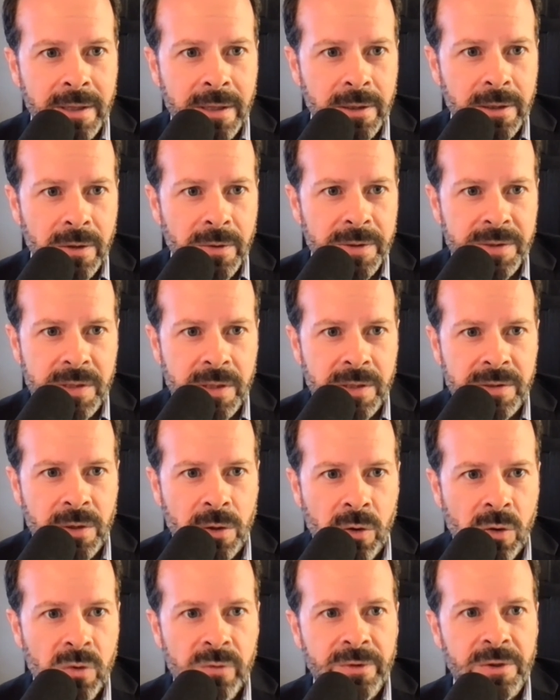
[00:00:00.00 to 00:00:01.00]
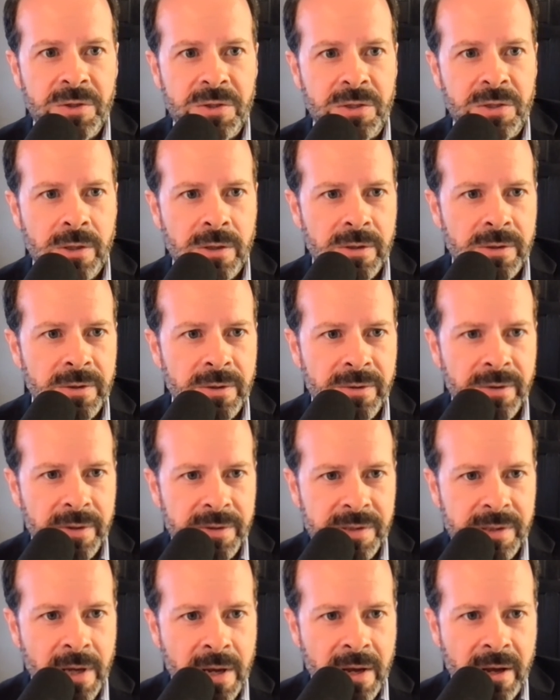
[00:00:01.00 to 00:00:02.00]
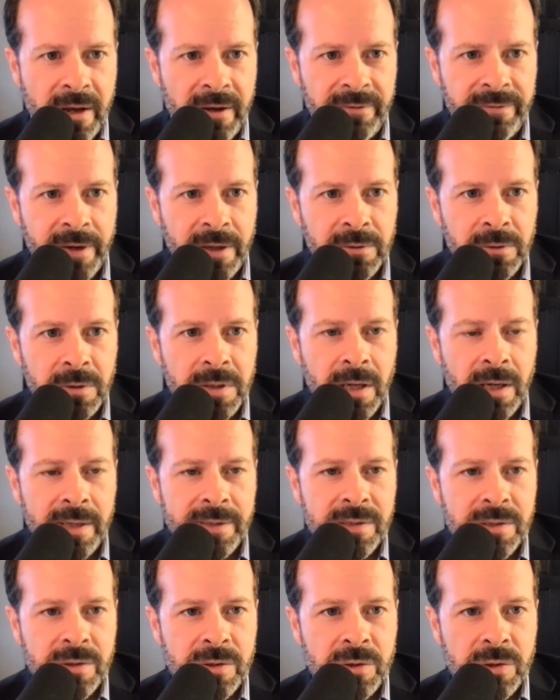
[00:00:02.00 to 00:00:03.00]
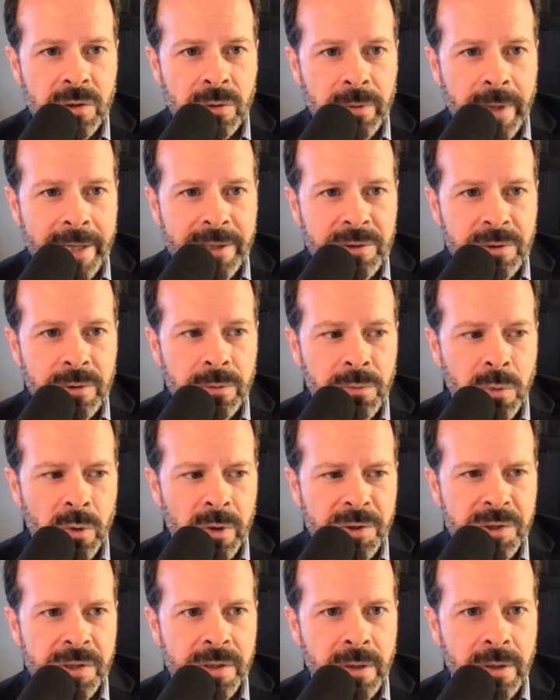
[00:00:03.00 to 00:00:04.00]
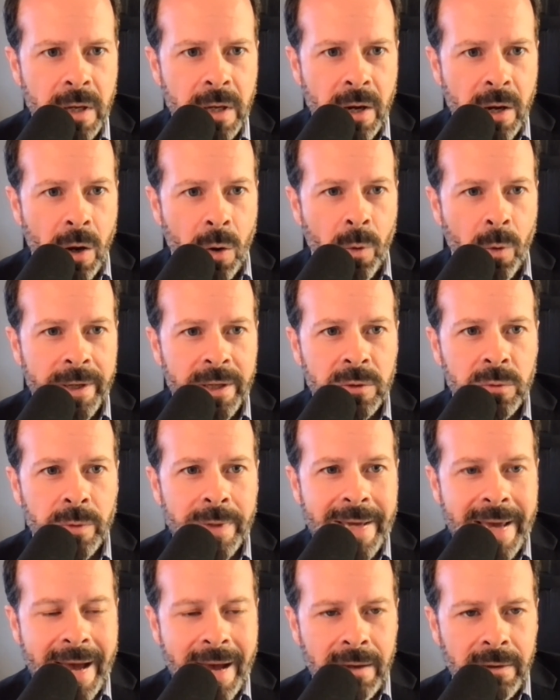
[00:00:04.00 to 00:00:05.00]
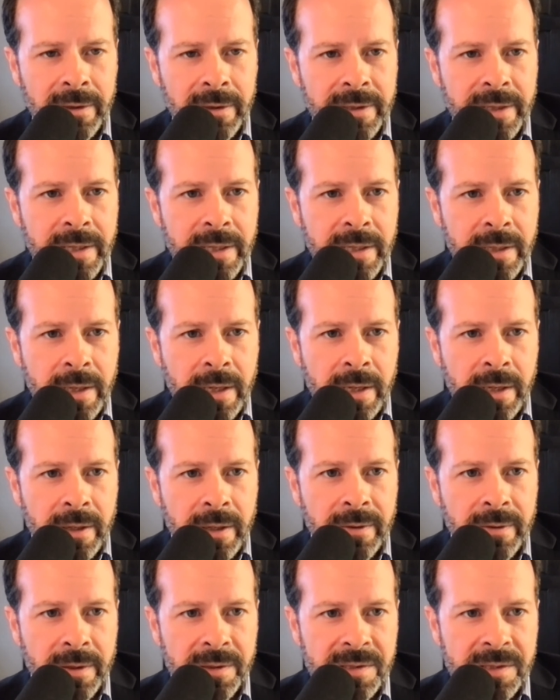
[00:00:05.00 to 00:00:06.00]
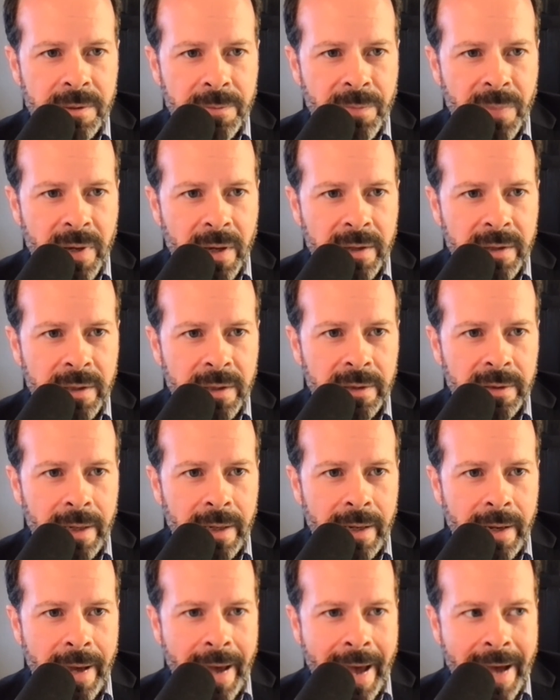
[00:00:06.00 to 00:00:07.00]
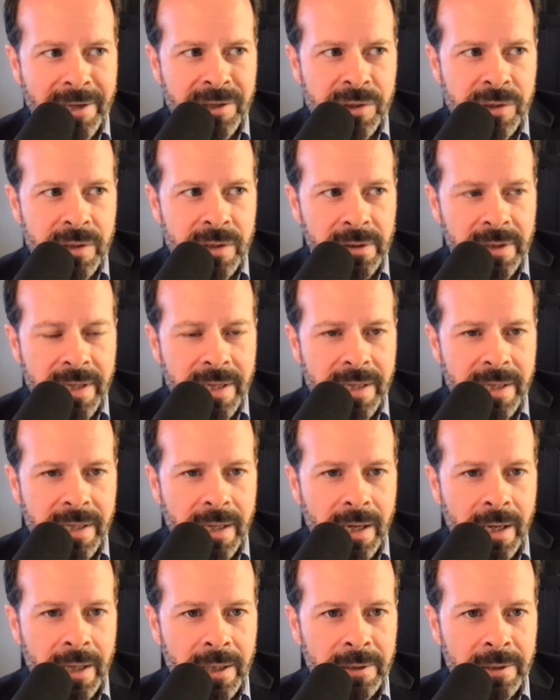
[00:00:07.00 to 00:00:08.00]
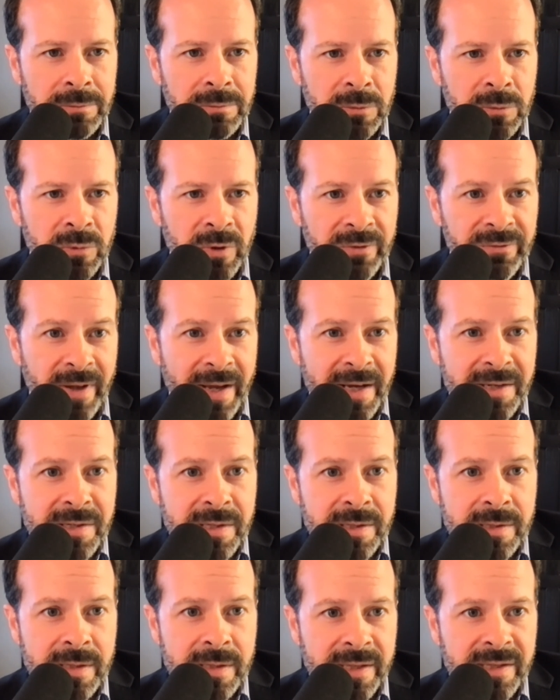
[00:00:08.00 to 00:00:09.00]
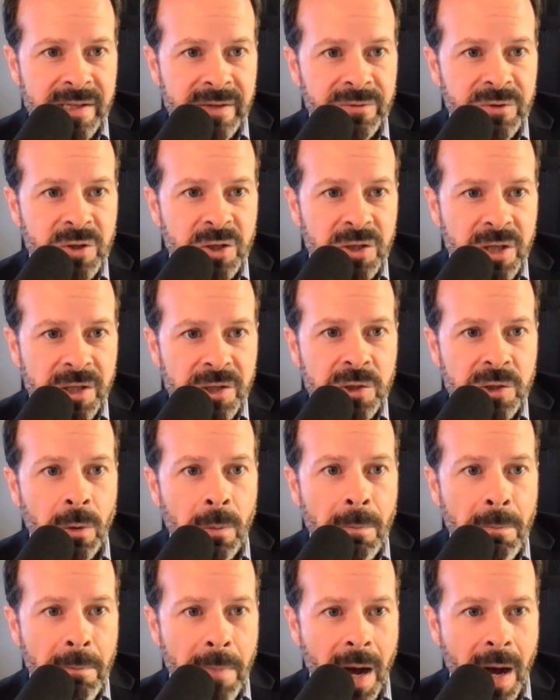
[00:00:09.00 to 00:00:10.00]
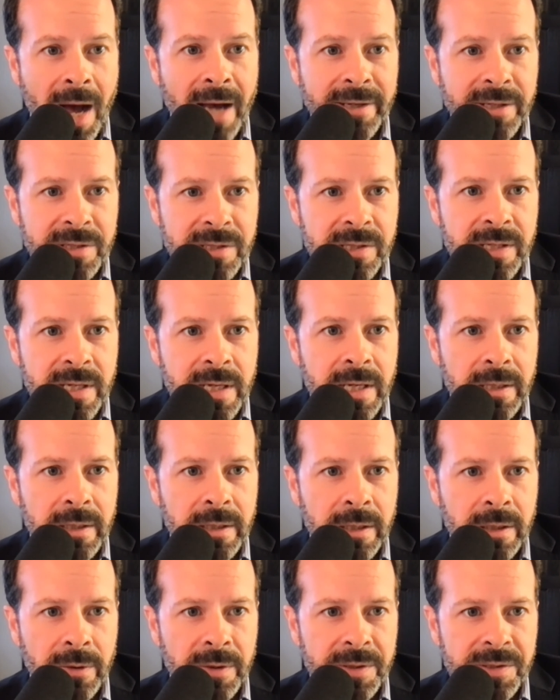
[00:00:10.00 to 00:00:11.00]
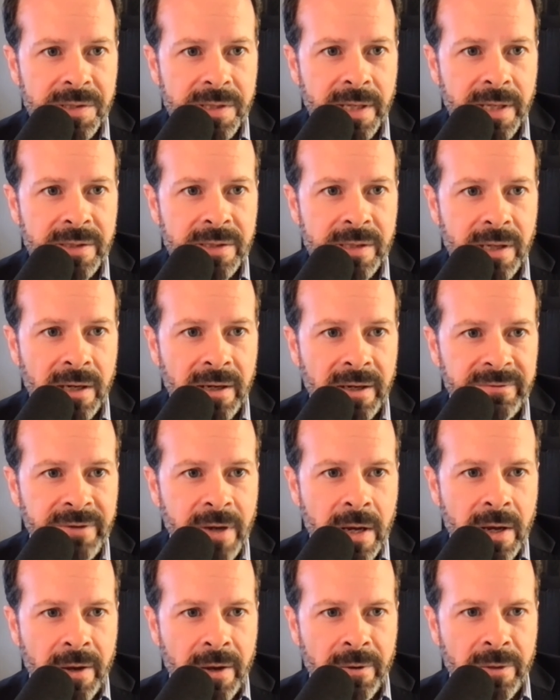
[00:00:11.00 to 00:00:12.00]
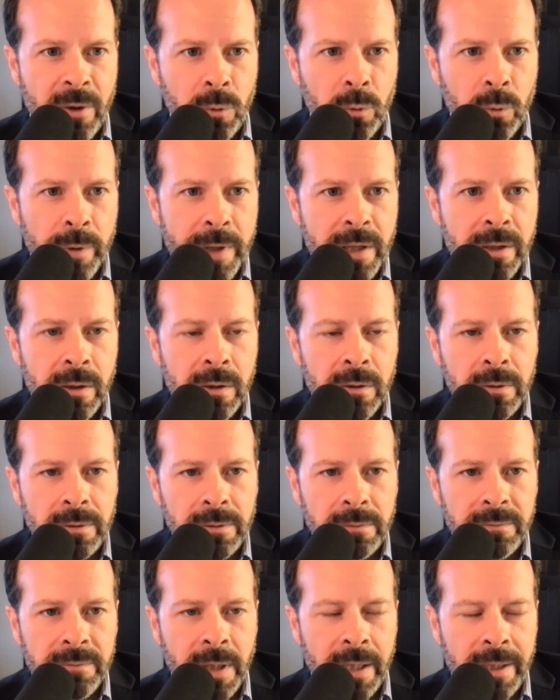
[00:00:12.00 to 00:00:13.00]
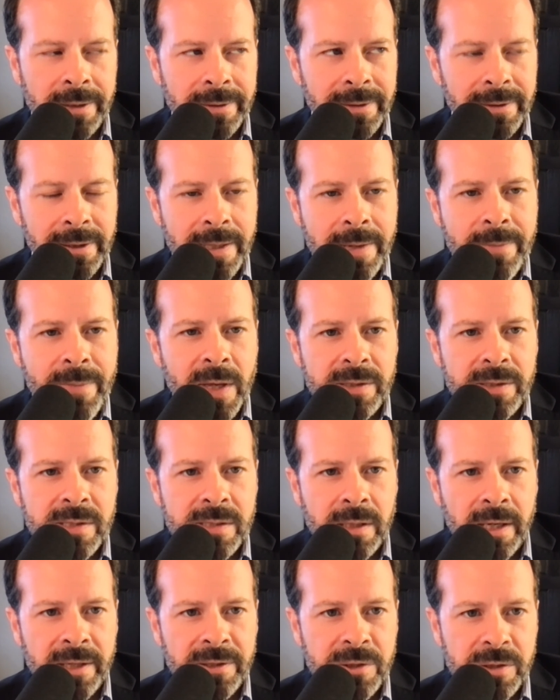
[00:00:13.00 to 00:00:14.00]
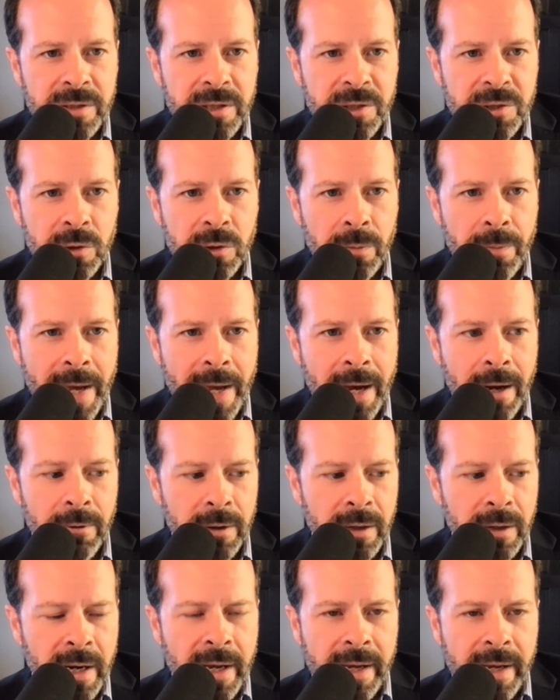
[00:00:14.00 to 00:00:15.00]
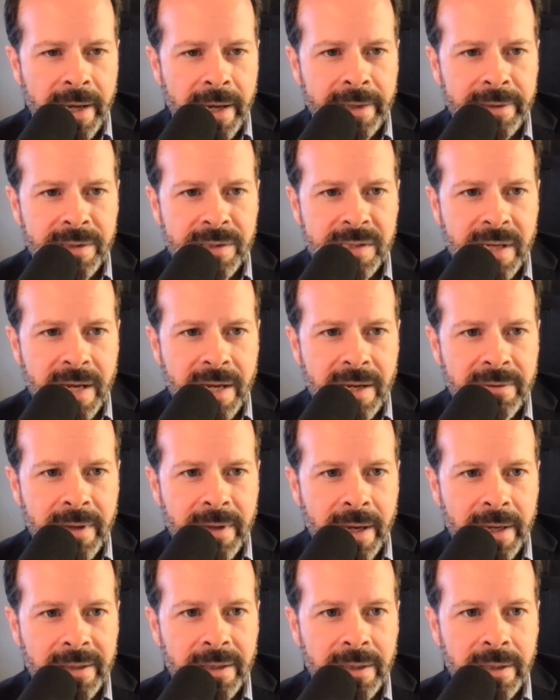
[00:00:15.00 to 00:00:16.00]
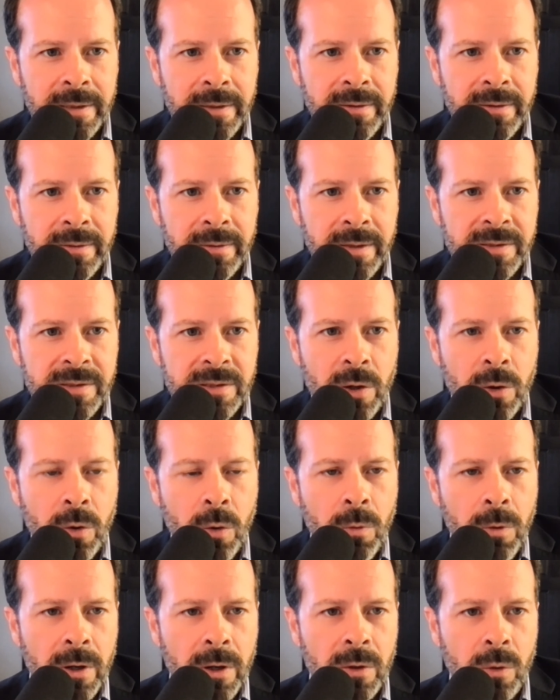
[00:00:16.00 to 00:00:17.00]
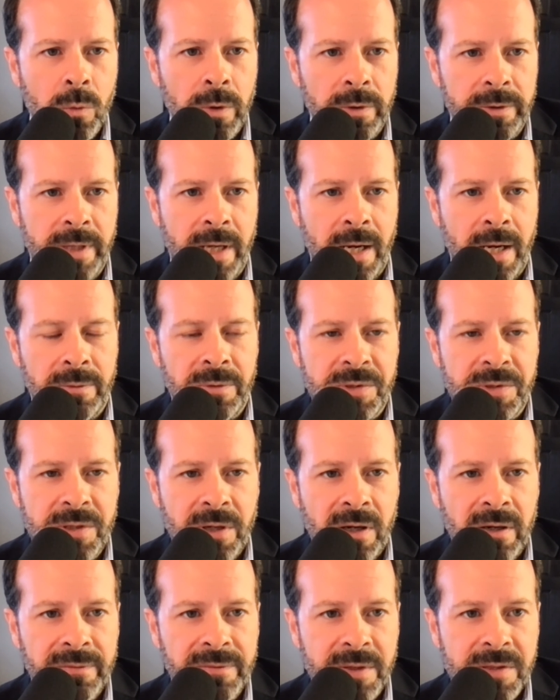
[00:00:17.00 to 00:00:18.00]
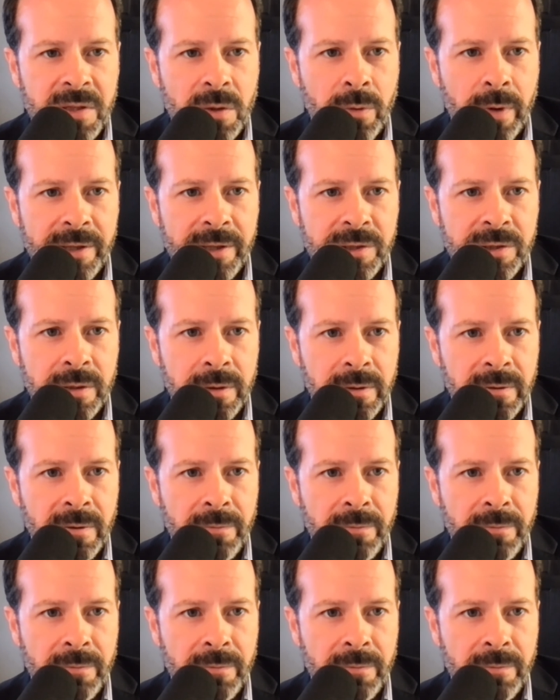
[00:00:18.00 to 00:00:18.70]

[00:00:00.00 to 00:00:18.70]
It's overturned this federal constitutional right to abortion, when in reality, this opinion actually reflects a sense of judicial modesty, a sense of the real limits on judicial power, and saying that this court will not resolve this question.